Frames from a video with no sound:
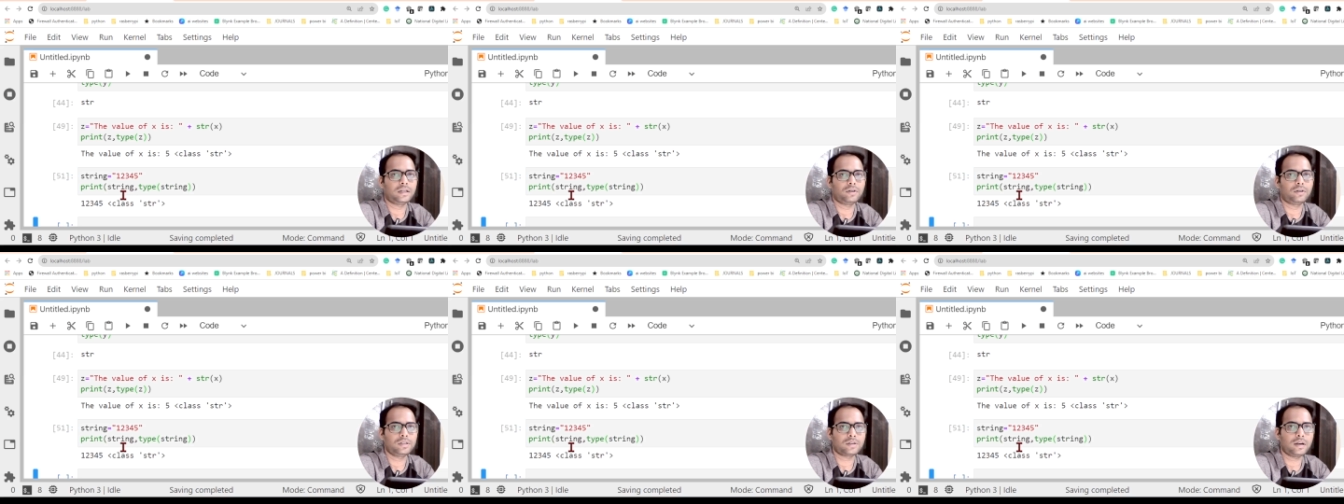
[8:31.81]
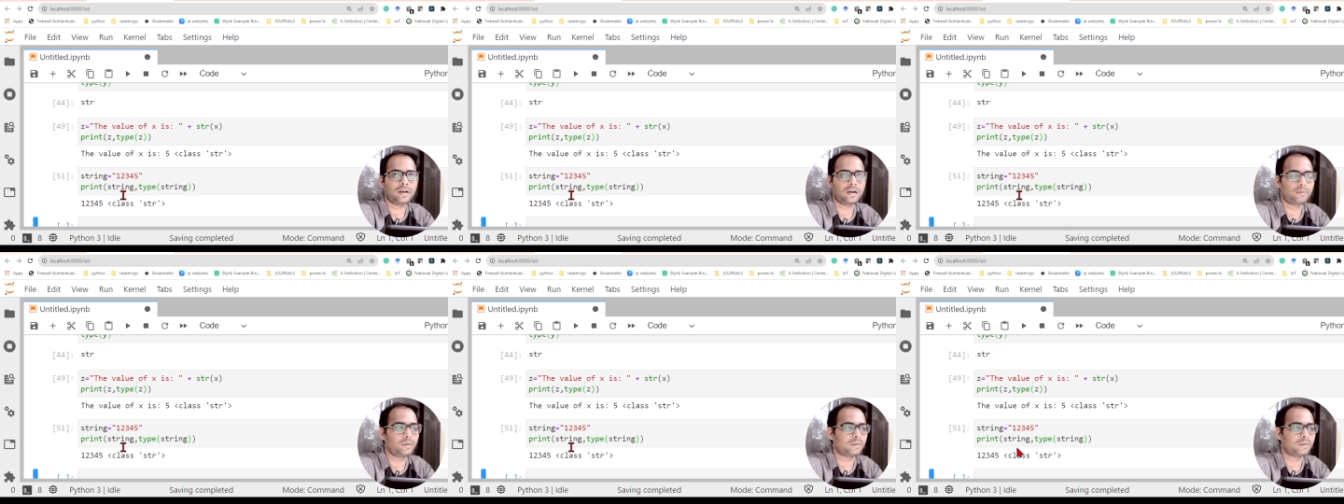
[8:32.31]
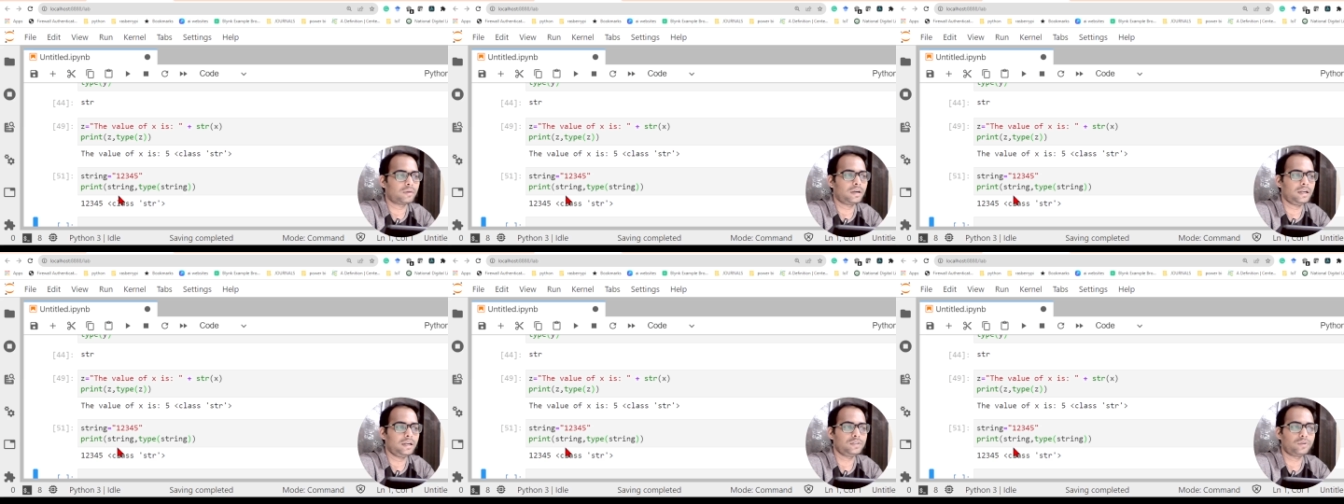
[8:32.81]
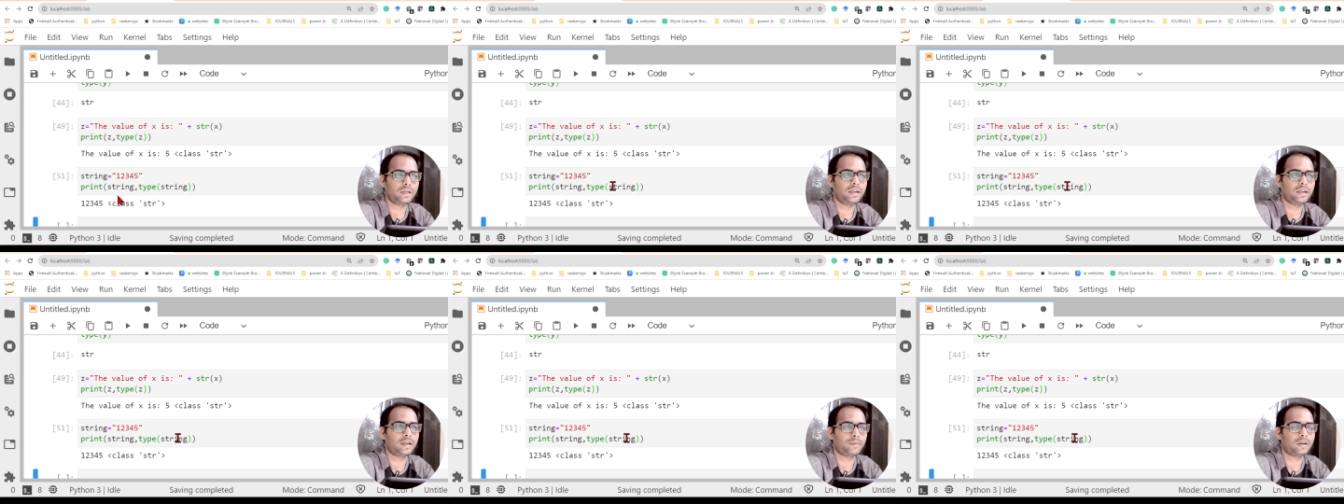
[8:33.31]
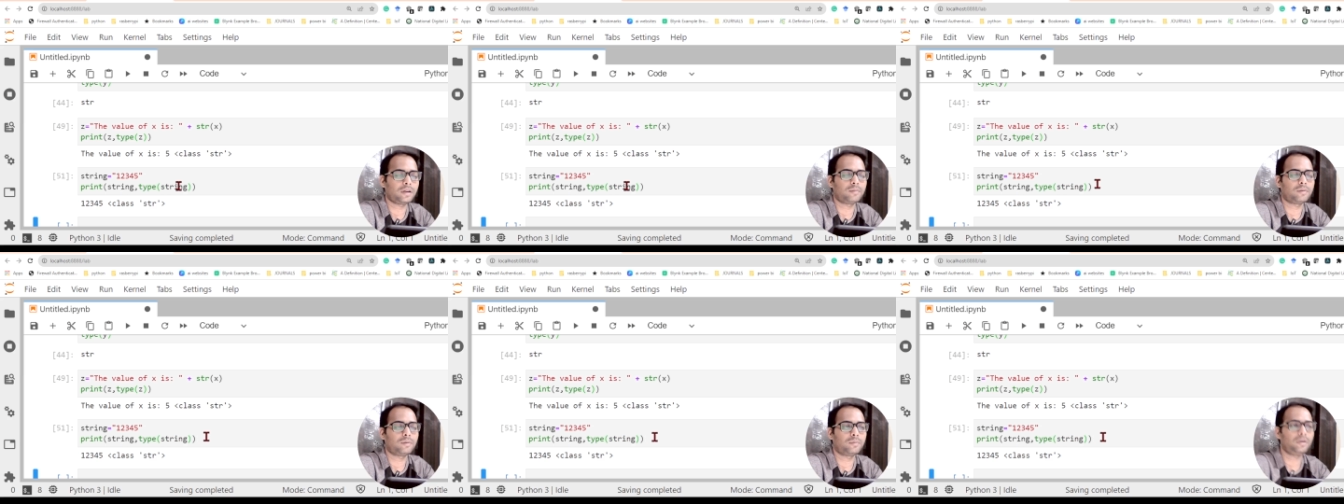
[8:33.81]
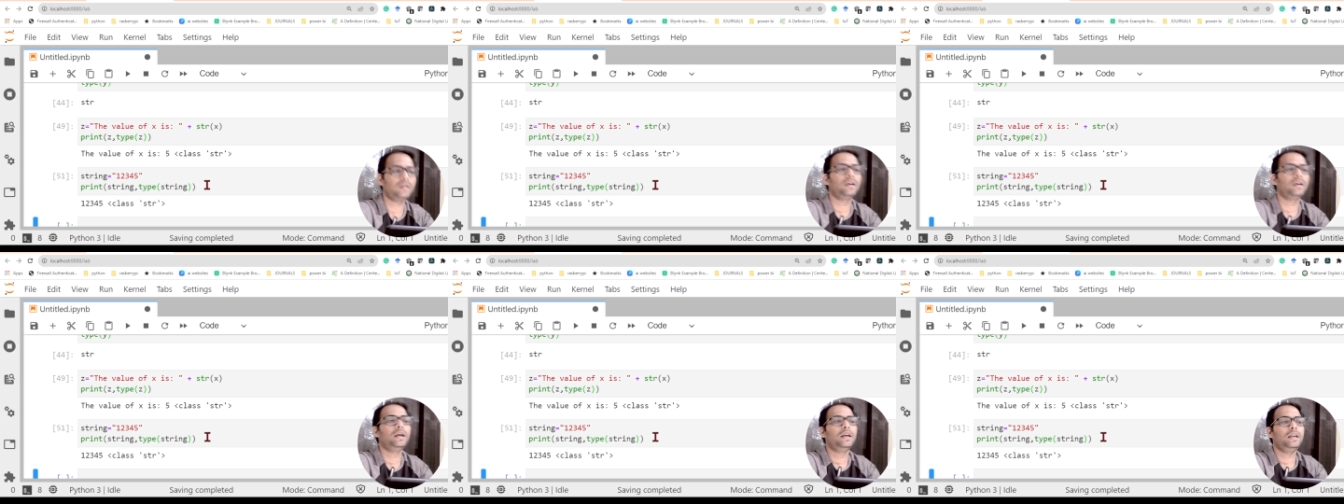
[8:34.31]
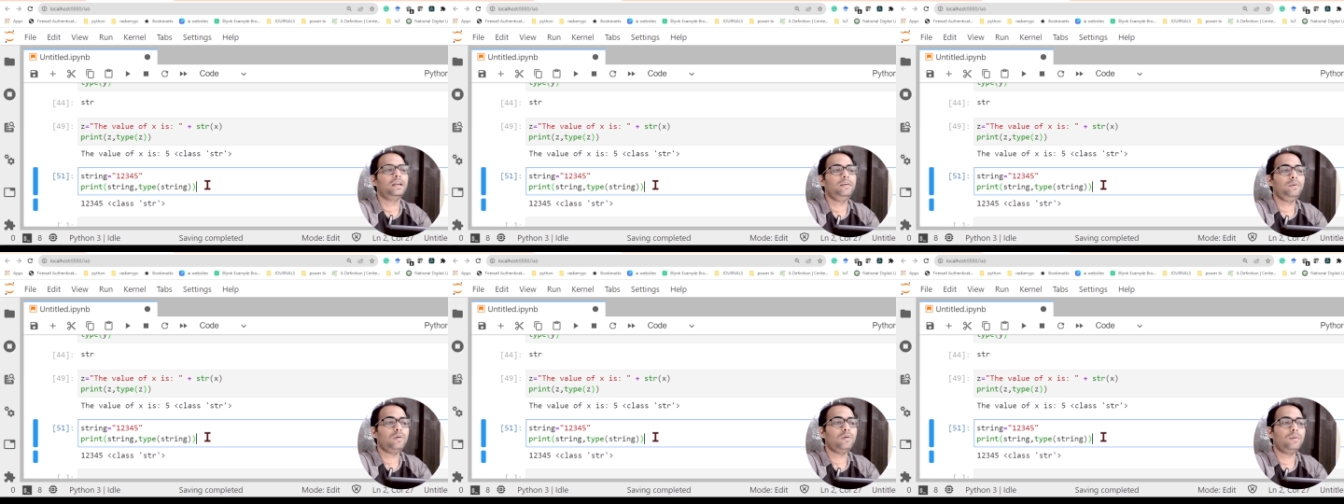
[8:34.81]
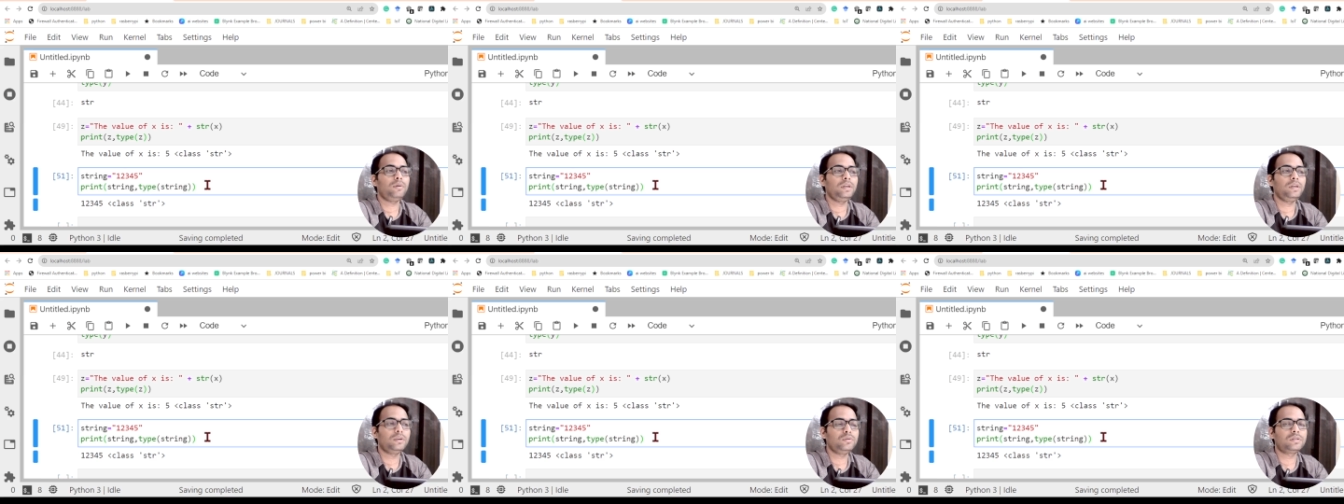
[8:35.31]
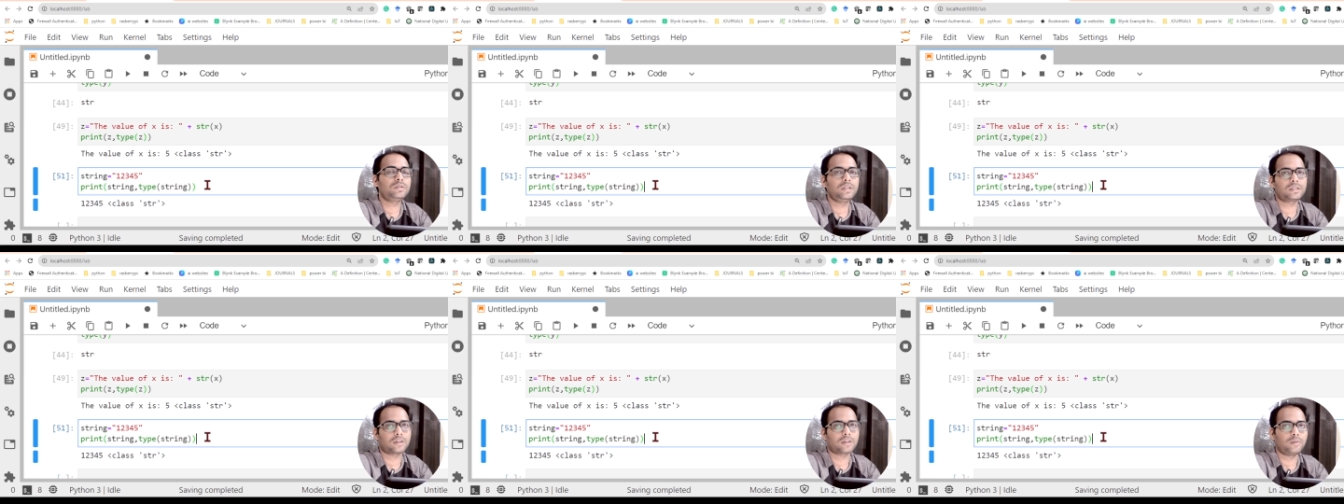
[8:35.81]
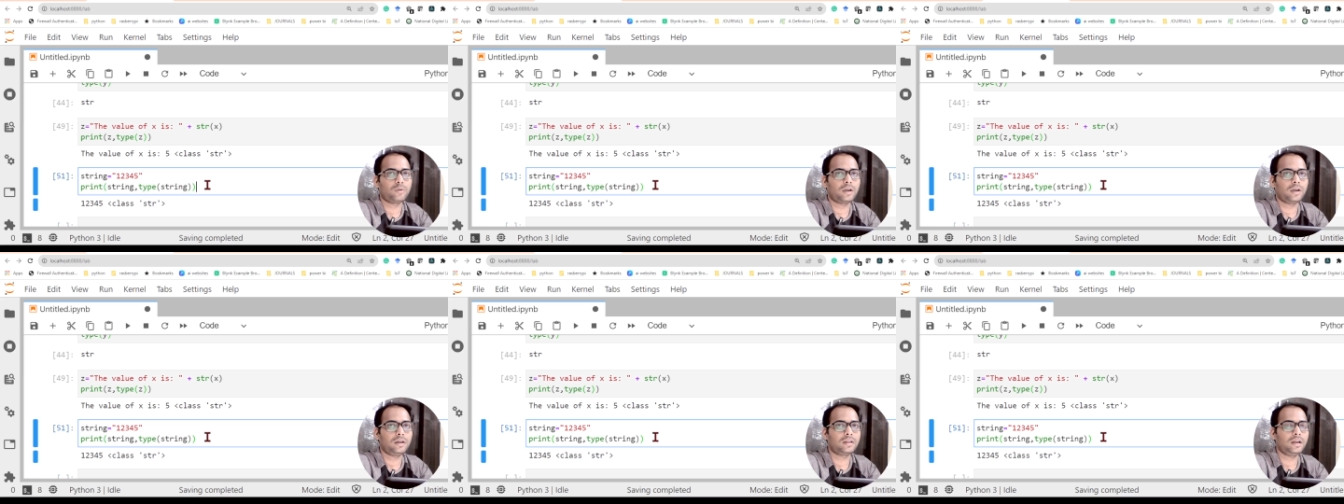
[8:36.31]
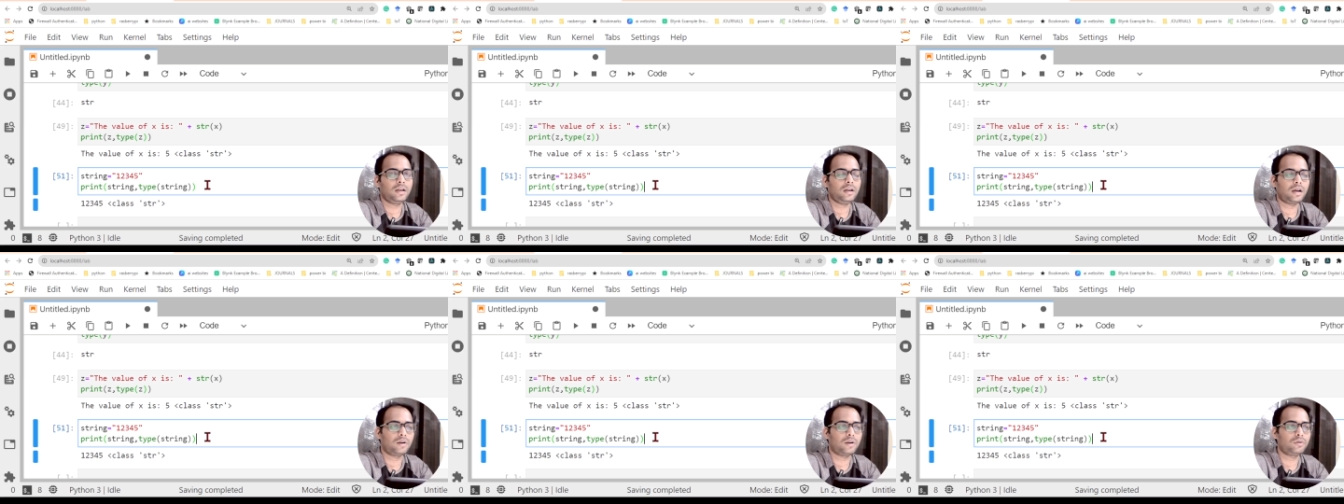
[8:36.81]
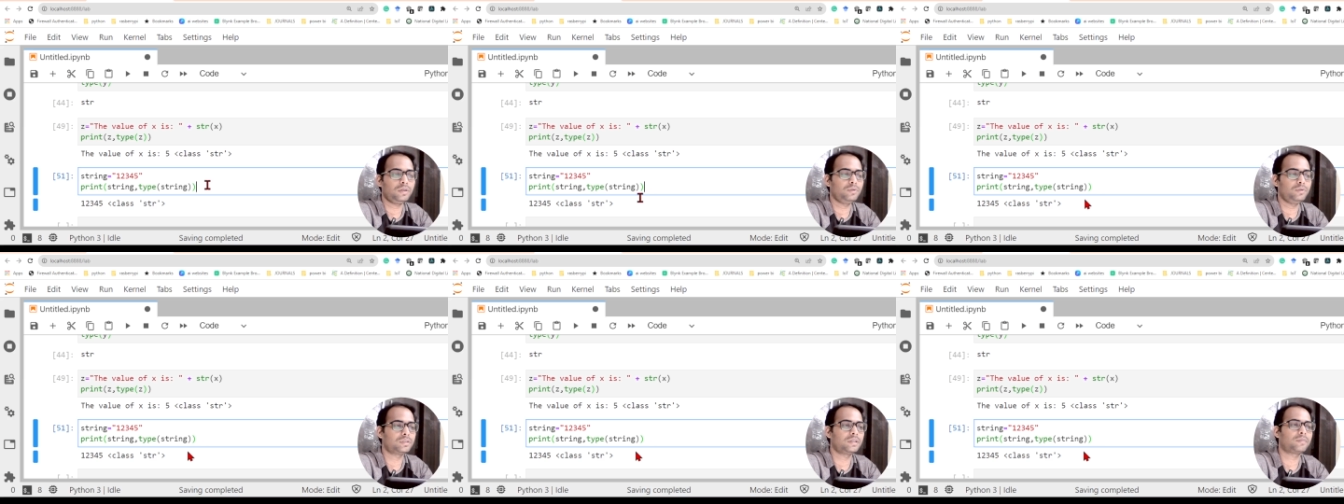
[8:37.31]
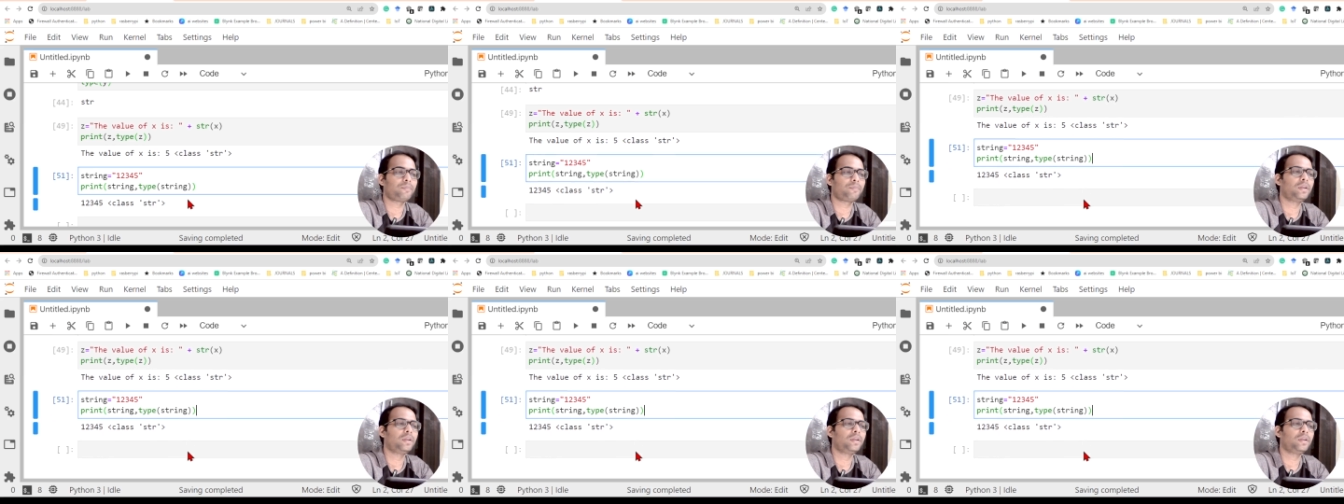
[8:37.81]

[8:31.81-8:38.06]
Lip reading: Now it's not a number, but it is looking like a number. But if you have to use this somewhere, then how to use it?